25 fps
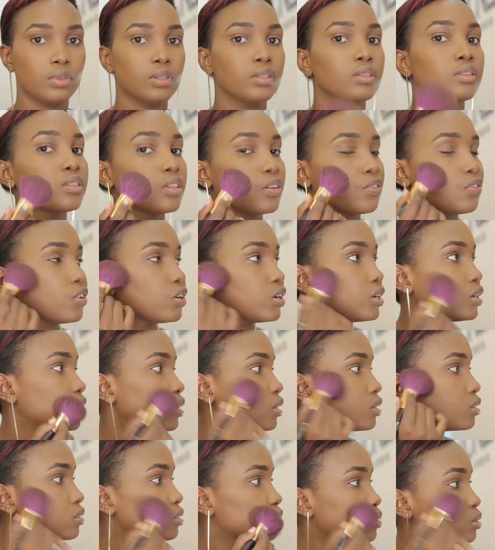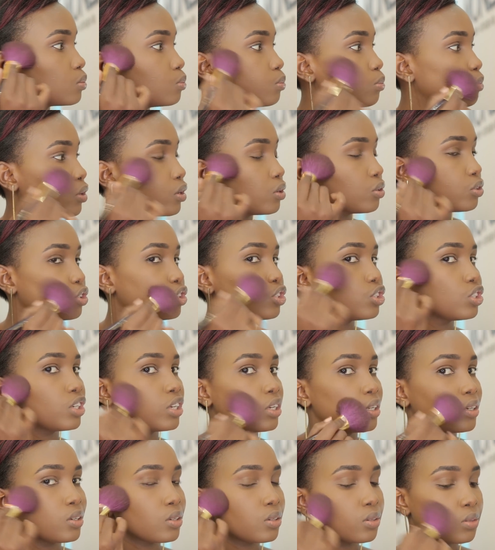It's a very nice brown
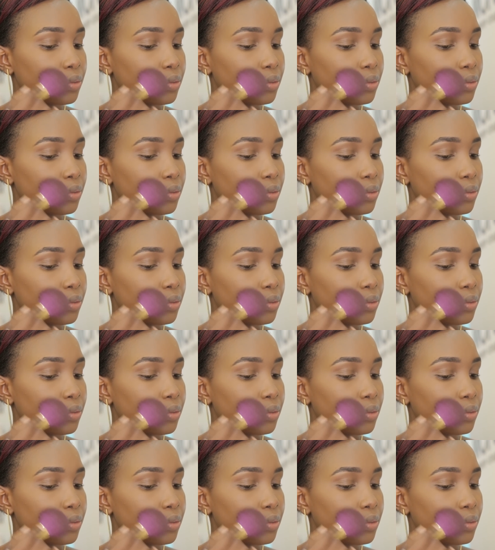shade.